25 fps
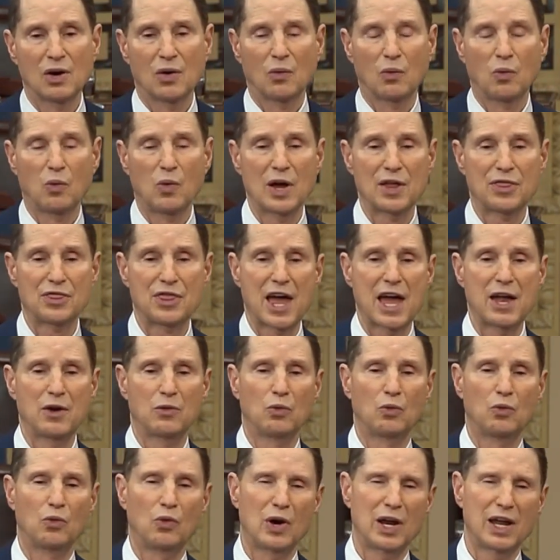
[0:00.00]
with
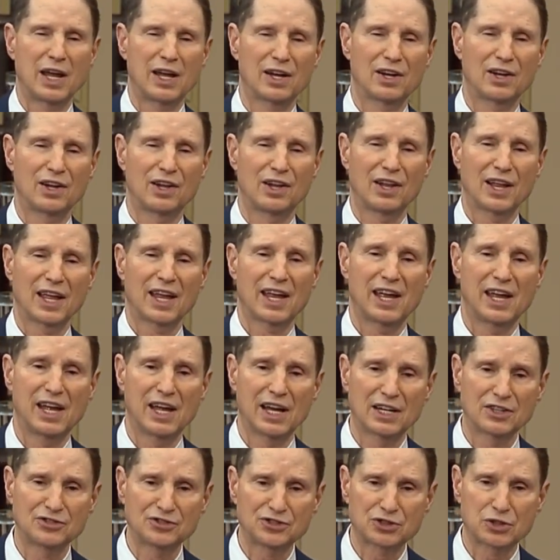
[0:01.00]
a real
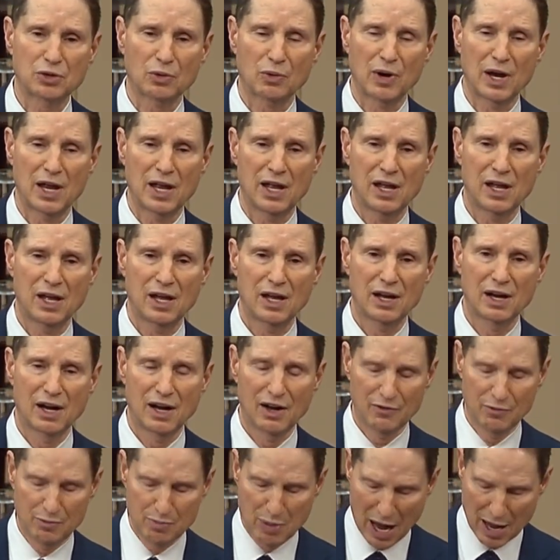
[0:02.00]
history
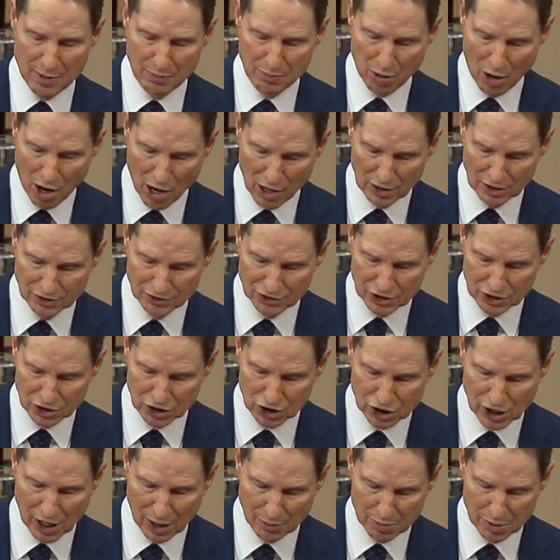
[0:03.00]
of
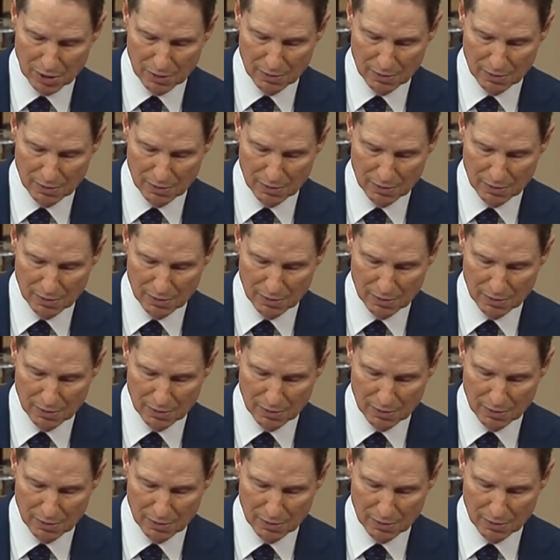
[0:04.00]
bipartisanship.